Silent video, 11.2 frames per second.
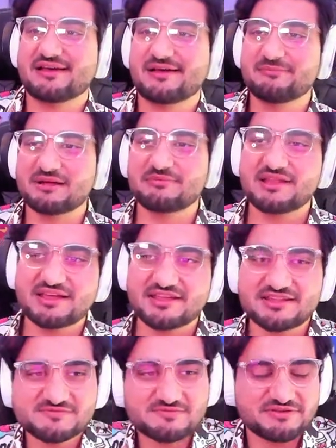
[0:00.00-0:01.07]
I'm liking
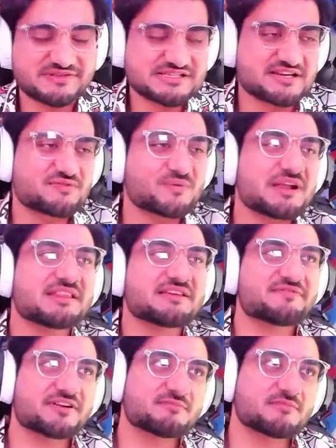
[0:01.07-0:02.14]
these movies. They're really
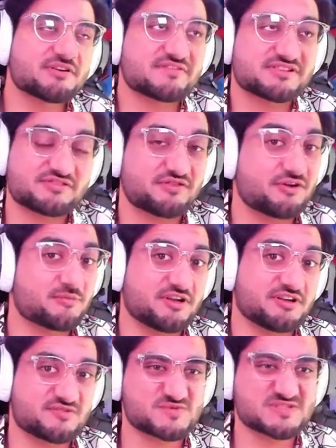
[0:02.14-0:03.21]
fun movies. The
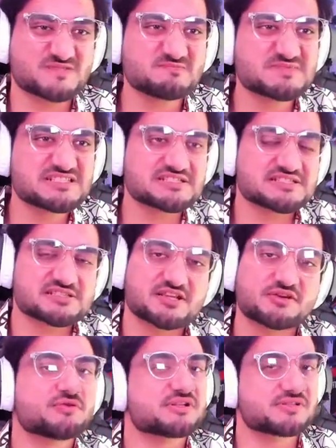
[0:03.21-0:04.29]
Terminator was amazing. The
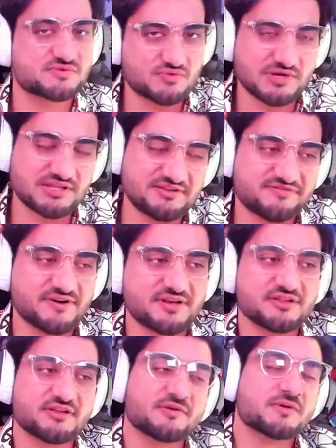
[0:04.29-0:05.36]
Goonies was really fun,
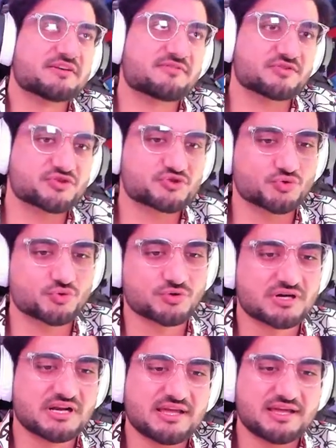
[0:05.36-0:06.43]
though, for sure.
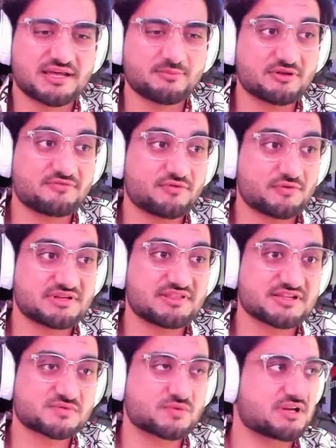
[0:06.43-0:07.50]
And I'm looking forward to
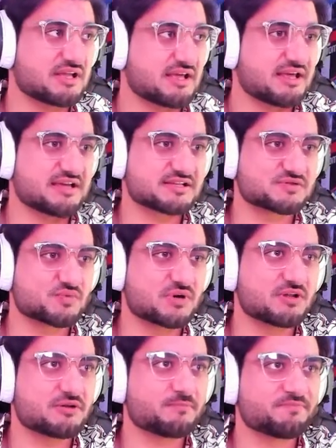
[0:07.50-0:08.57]
this one as
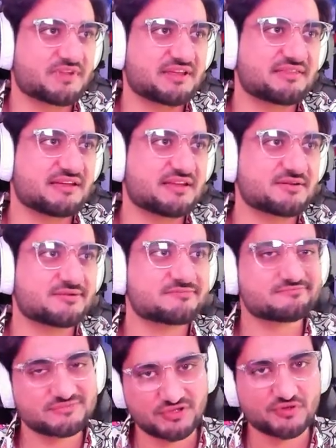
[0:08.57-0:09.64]
well. And then,
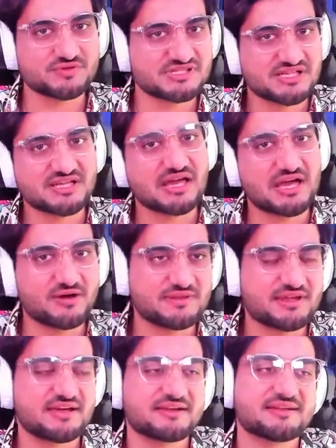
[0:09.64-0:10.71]
you know, seeing how
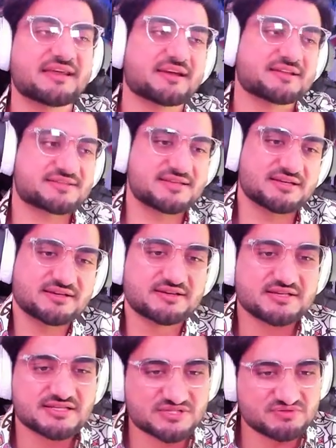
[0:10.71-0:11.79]
they connect to
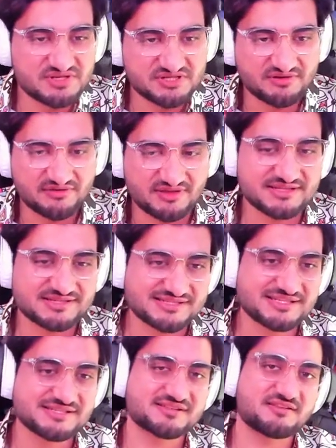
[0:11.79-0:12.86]
Stranger Things
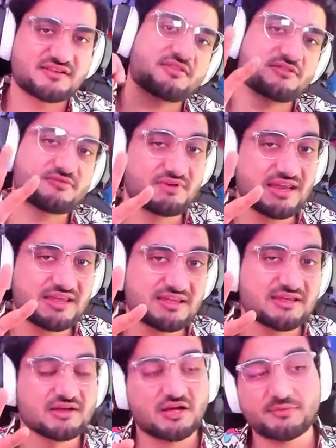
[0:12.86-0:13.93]
Season 3.
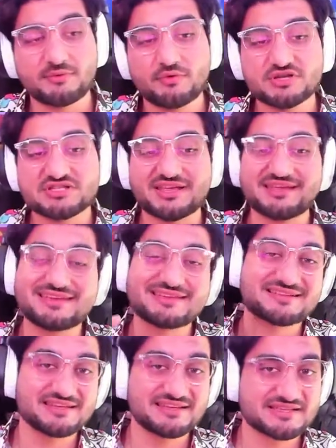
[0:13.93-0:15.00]
I'll be watching
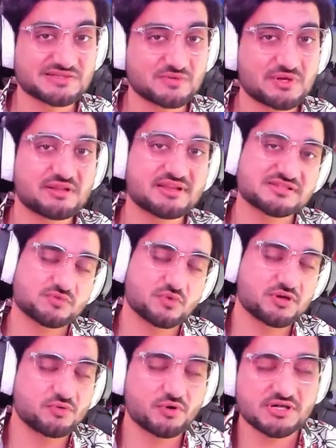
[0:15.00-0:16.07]
E.T. as well. That's one
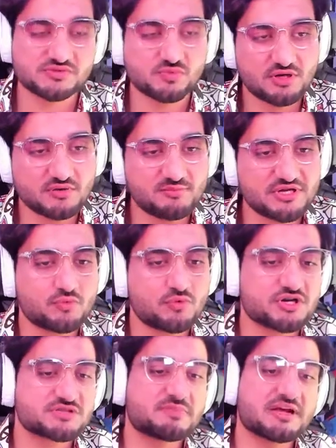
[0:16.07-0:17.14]
you guys wanted me to
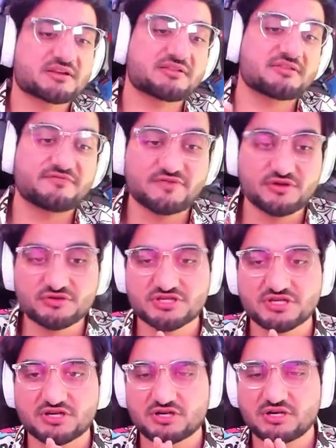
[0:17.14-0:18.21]
watch. Back to the
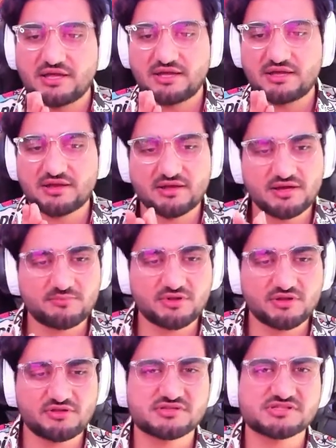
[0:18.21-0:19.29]
Future and a couple
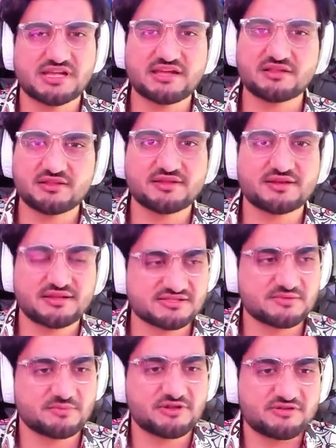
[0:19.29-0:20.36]
others. Alien and
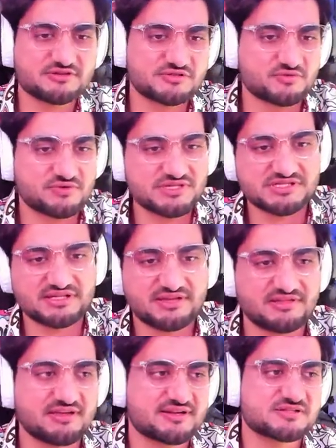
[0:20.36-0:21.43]
some other stories like
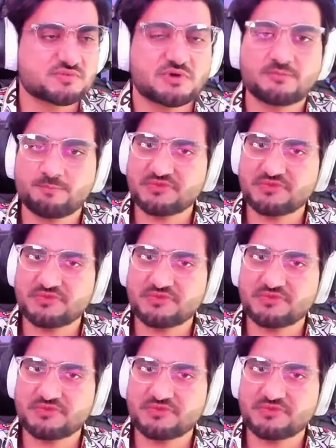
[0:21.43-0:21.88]
that as well.